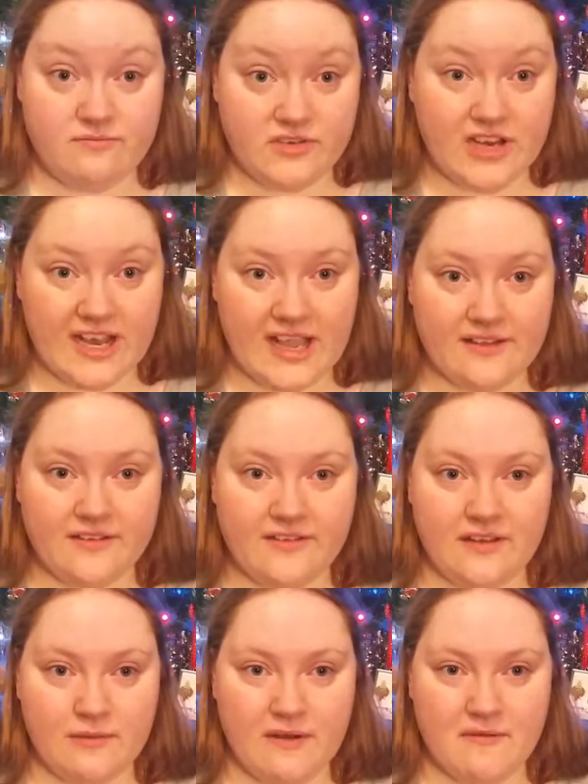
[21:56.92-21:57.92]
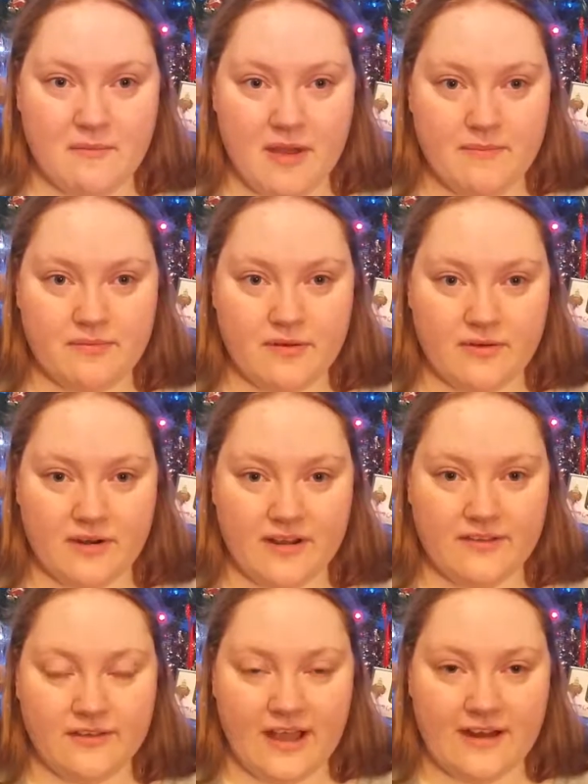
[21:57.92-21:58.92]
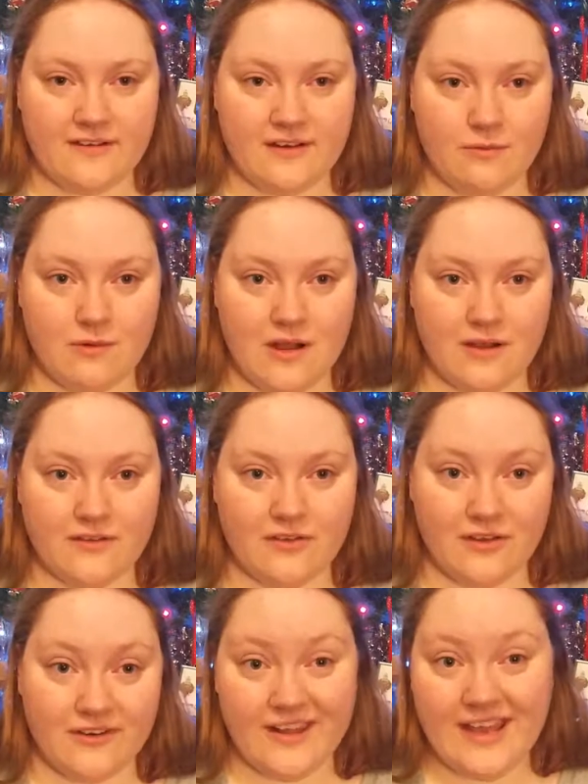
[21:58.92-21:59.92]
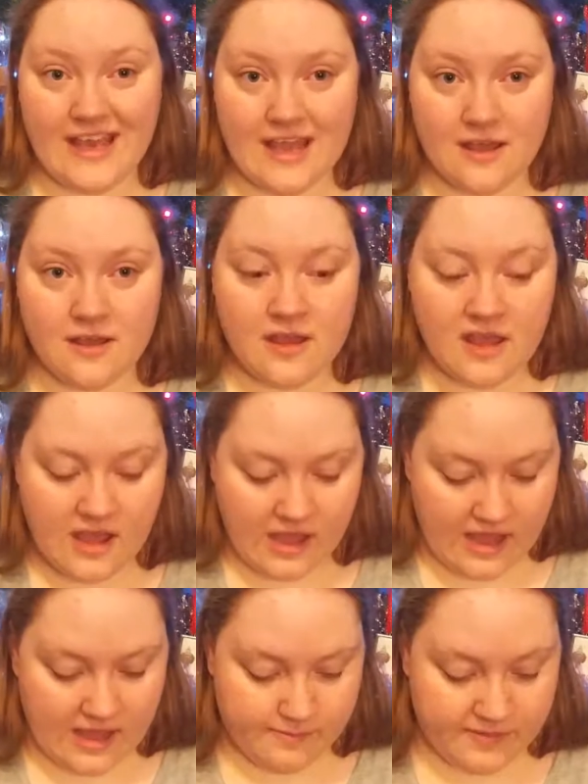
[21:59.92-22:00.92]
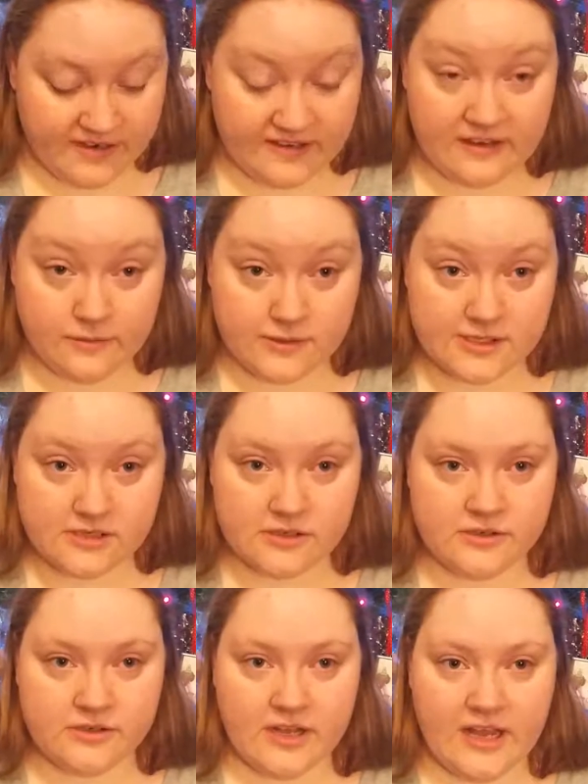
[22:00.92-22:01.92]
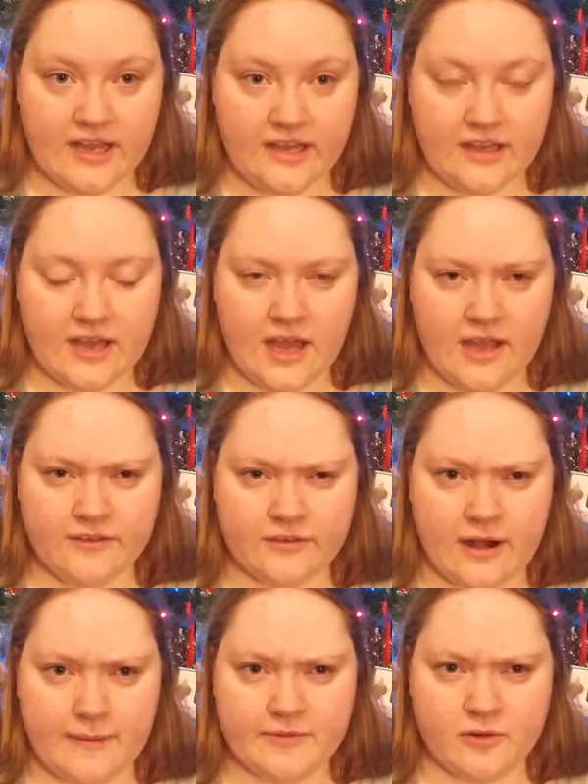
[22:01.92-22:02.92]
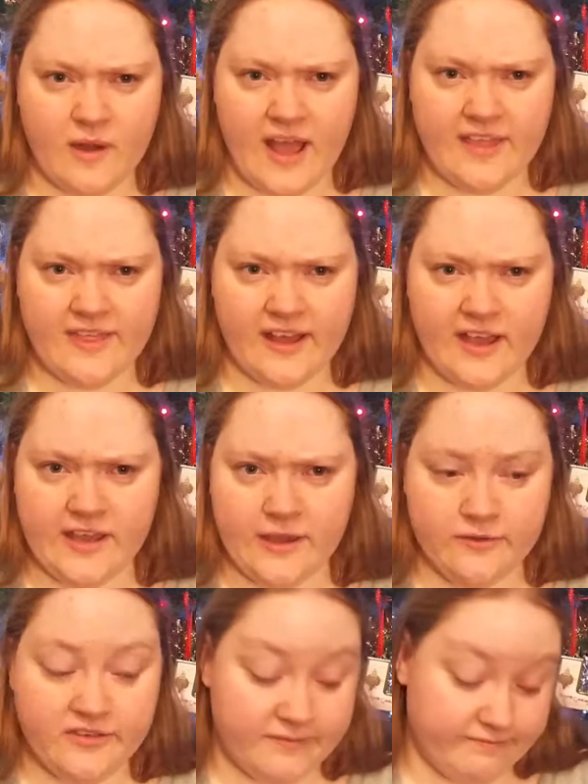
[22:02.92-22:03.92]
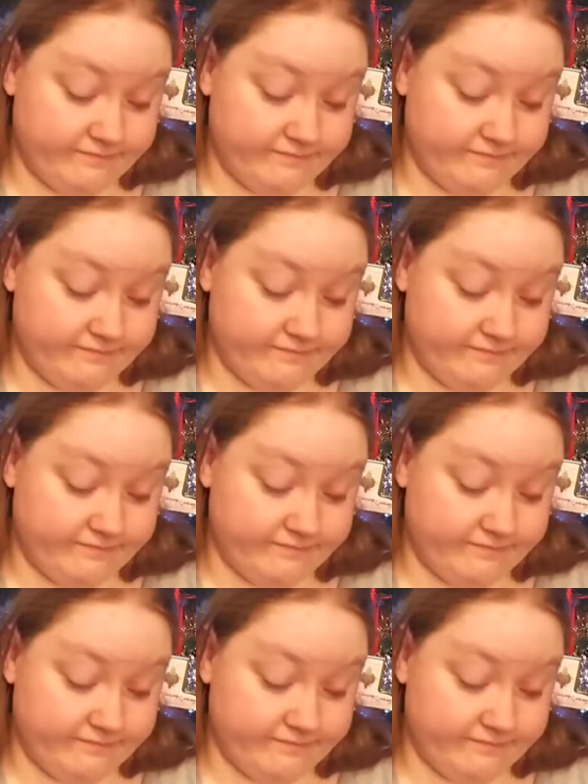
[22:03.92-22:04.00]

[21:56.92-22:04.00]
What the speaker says: check out to see whether my progress actually works on here, but it did work on a scrap square that I used.